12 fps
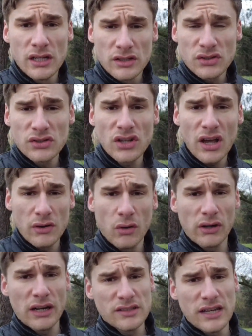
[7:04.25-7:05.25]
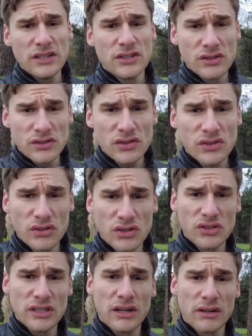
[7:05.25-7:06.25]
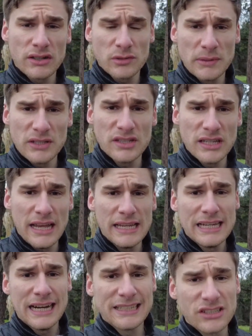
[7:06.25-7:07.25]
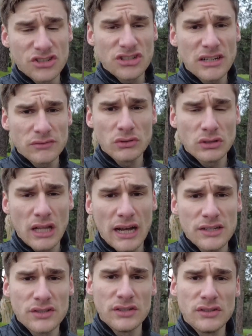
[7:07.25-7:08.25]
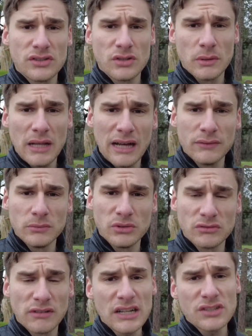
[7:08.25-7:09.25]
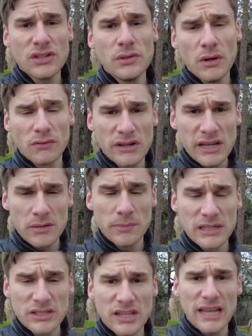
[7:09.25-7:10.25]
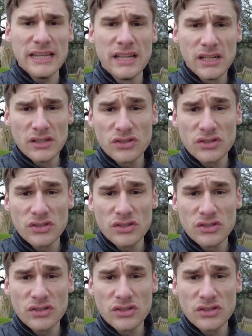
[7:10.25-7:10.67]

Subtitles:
certain organisations such as the RSPCA had a general licence to allow them to rescue and rehabilitate